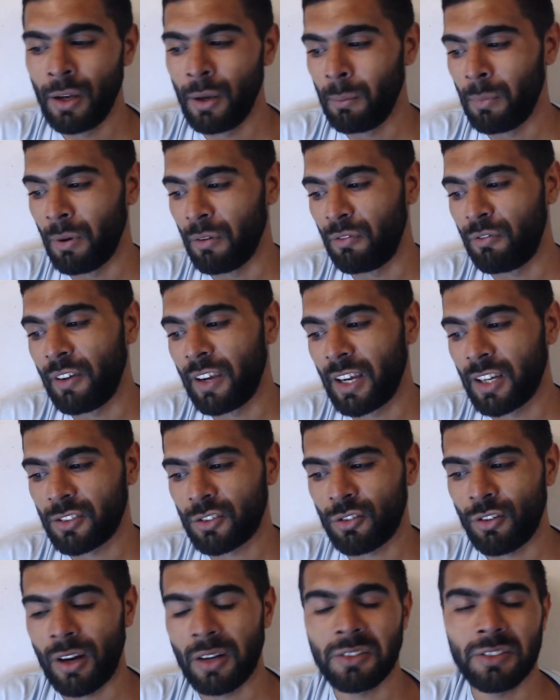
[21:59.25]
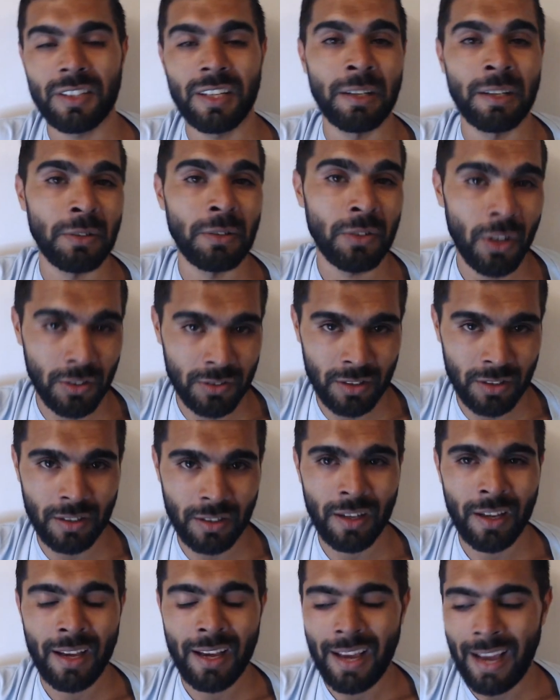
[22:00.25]
but fingers crossed it doesn't
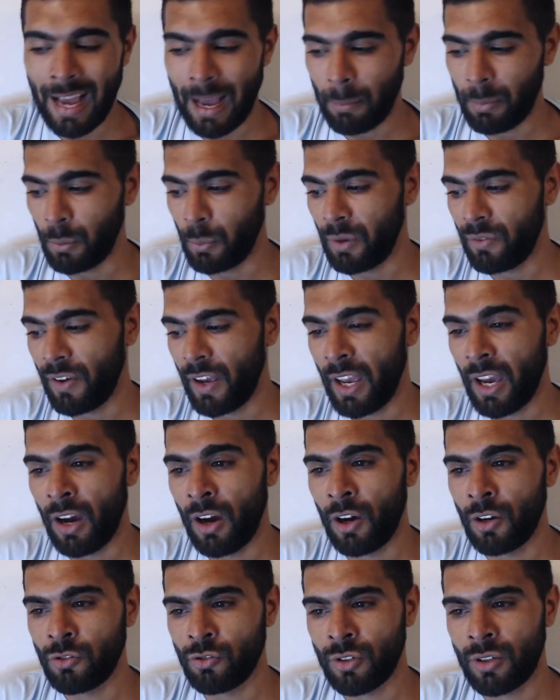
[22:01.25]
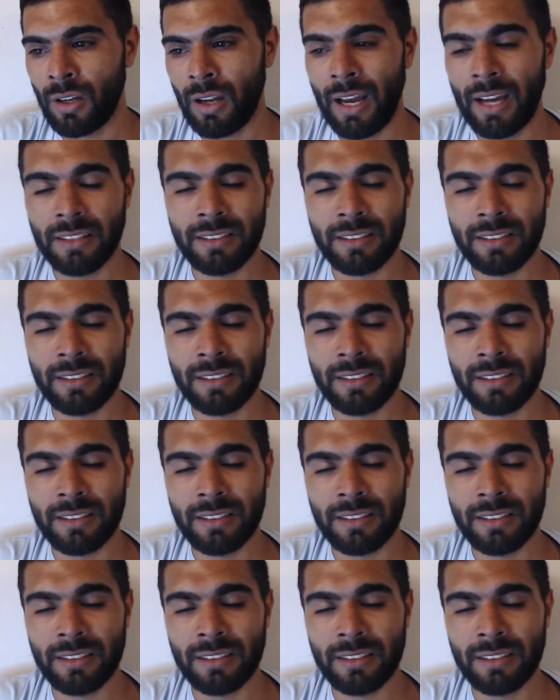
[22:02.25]
happen. We've hit 100 likes, so